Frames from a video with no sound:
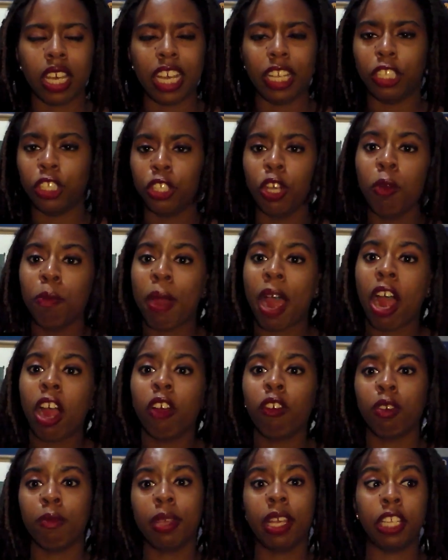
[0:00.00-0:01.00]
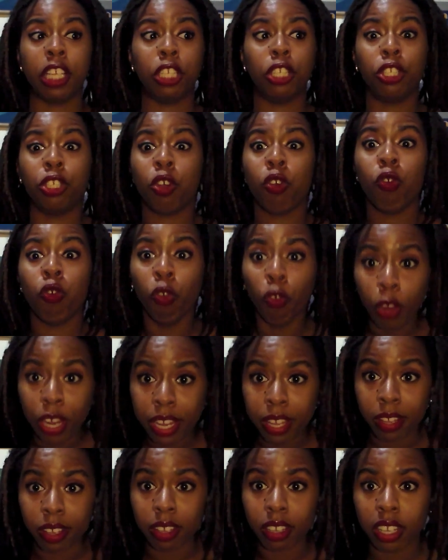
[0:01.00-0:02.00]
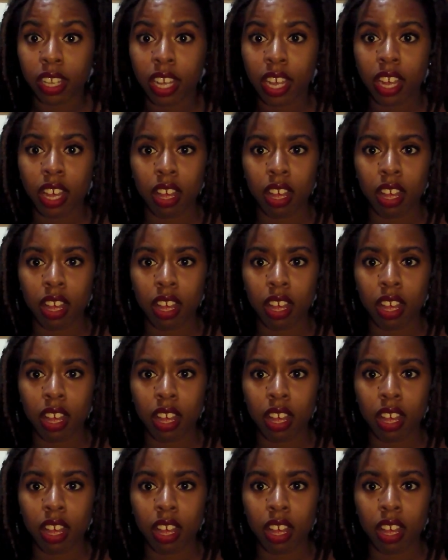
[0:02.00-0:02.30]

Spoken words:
it's so powerful because it's so real.